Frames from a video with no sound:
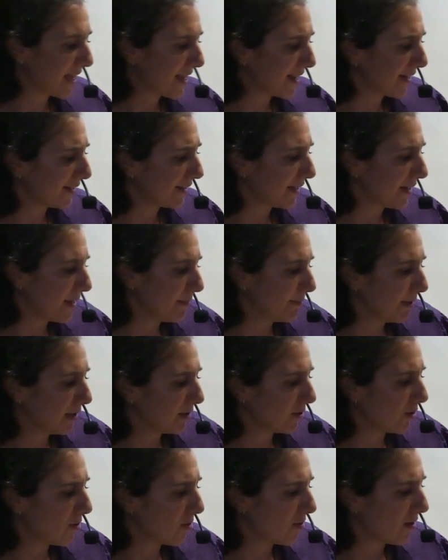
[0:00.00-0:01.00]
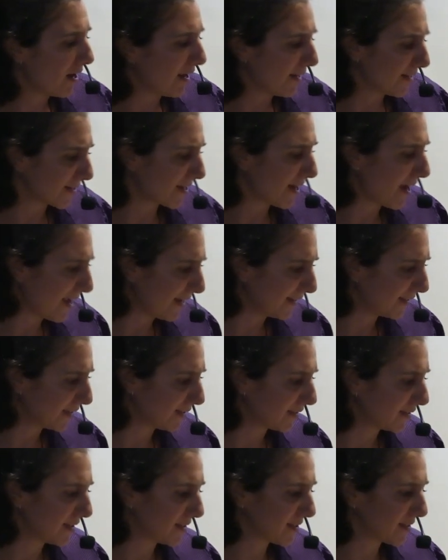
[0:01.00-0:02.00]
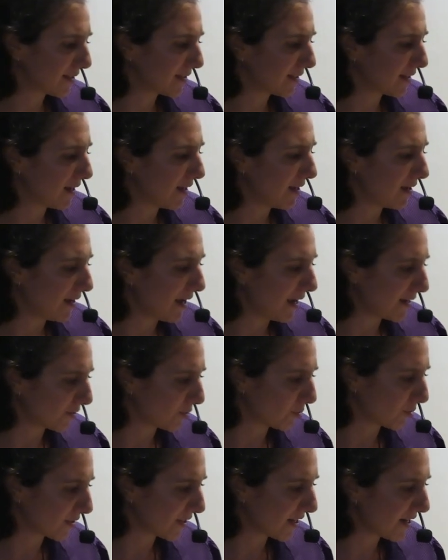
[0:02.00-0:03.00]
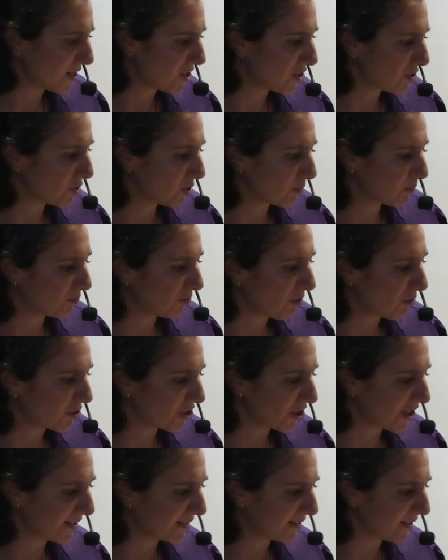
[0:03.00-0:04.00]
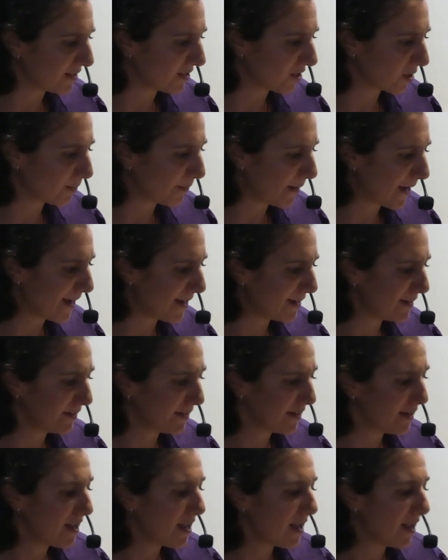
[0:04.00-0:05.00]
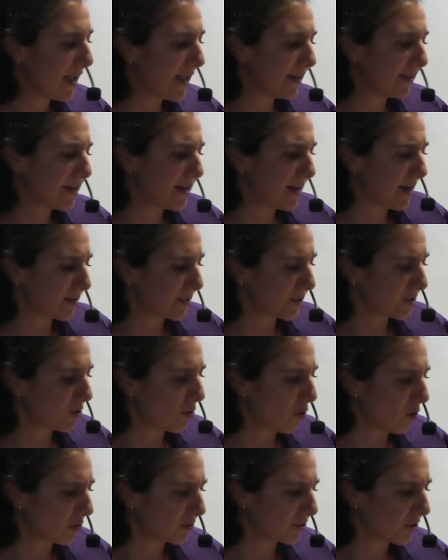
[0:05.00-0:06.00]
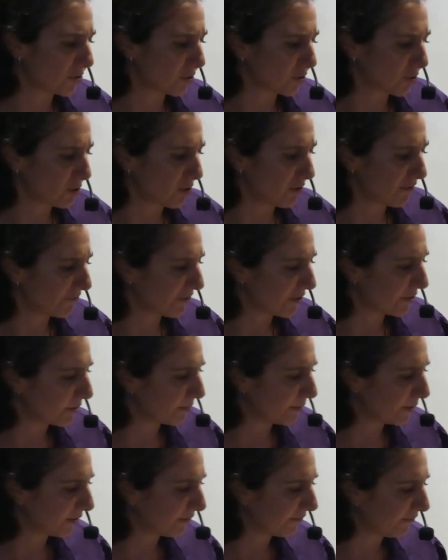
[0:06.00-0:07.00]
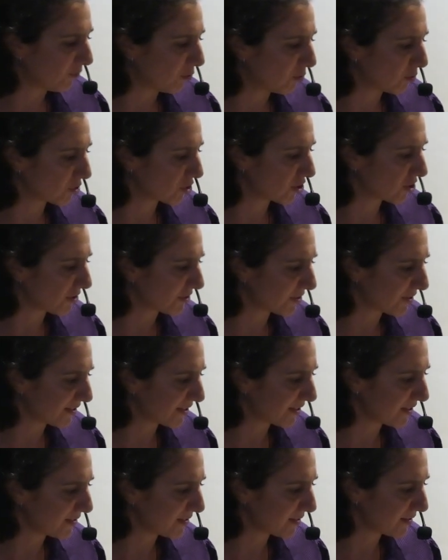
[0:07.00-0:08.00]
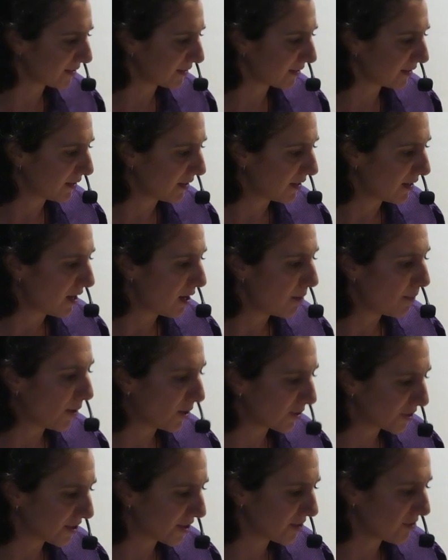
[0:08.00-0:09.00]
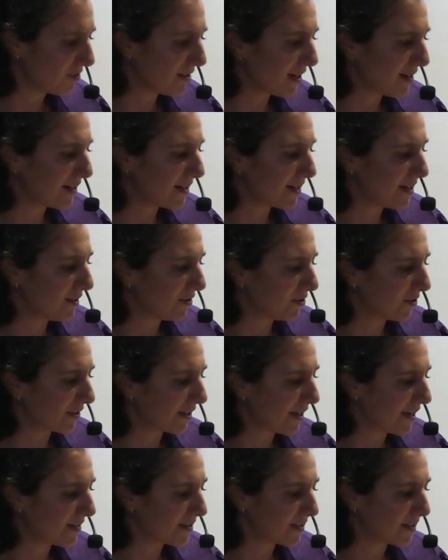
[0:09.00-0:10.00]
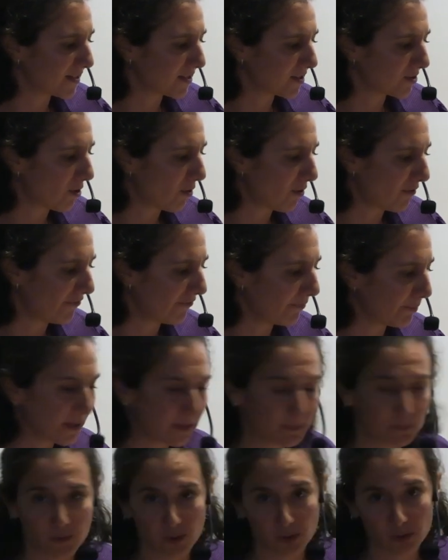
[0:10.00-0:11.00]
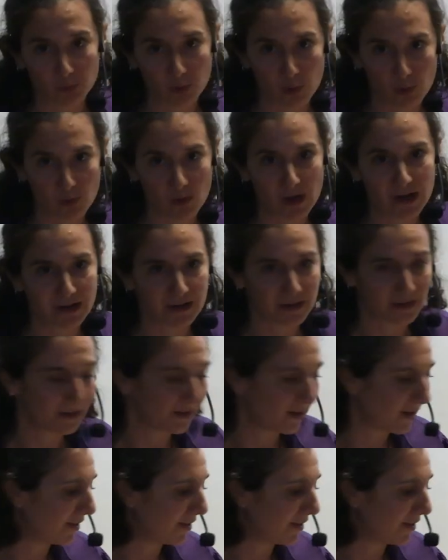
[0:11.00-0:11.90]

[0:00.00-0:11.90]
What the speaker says: then, Emilio has headed this association's project in Spain, and he has called on the government for justice, particularly in the cases of people who were